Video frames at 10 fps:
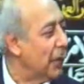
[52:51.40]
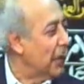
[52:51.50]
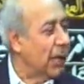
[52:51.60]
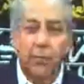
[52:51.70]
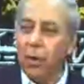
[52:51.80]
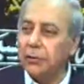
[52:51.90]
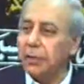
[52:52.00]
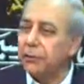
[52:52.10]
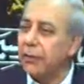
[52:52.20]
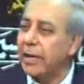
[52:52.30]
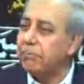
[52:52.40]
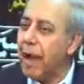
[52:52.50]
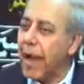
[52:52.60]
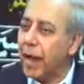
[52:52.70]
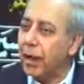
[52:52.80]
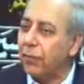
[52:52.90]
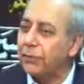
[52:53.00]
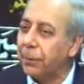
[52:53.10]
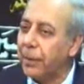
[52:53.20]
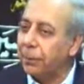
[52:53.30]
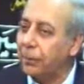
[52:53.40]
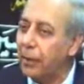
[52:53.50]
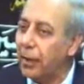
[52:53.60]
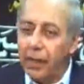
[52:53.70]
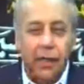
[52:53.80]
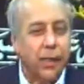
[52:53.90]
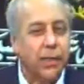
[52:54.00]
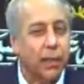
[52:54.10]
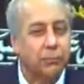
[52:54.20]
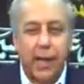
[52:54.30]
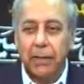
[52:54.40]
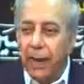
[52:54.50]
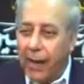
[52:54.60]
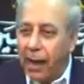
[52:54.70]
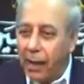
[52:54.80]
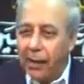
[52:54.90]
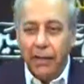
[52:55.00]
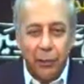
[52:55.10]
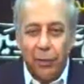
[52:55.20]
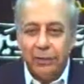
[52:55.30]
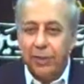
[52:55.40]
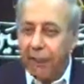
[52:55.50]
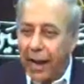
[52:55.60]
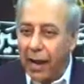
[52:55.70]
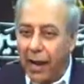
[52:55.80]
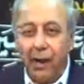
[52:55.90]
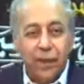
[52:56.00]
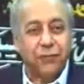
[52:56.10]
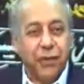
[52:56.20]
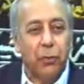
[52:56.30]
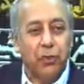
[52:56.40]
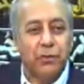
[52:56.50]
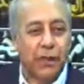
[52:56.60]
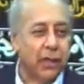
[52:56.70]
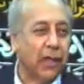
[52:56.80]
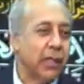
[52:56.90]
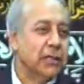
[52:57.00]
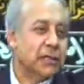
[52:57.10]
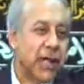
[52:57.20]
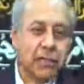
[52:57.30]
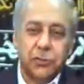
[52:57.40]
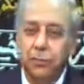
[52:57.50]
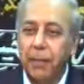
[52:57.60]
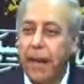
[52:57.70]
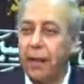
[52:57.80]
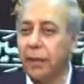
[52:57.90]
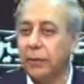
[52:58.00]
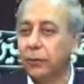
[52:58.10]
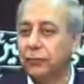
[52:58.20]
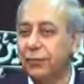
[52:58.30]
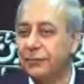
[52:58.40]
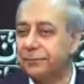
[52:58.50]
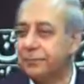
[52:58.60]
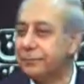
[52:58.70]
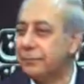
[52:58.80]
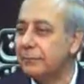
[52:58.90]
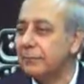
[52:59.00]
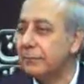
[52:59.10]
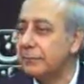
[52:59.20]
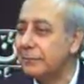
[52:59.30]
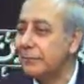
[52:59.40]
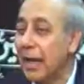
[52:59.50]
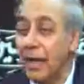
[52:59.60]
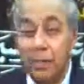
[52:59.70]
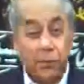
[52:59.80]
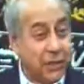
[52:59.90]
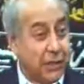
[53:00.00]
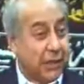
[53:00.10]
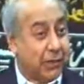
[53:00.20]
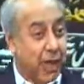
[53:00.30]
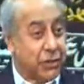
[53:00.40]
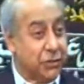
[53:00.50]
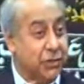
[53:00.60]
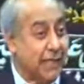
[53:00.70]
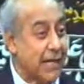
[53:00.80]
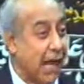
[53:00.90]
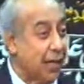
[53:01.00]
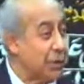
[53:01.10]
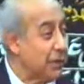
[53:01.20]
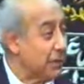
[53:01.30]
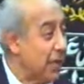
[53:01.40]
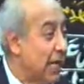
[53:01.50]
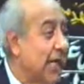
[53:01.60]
He wanted to get bay'ah of the people. He did not make bay'ah. He wanted bay'ah. If he was killed, his son took bay'ah in Kufa. But he crushed that argument.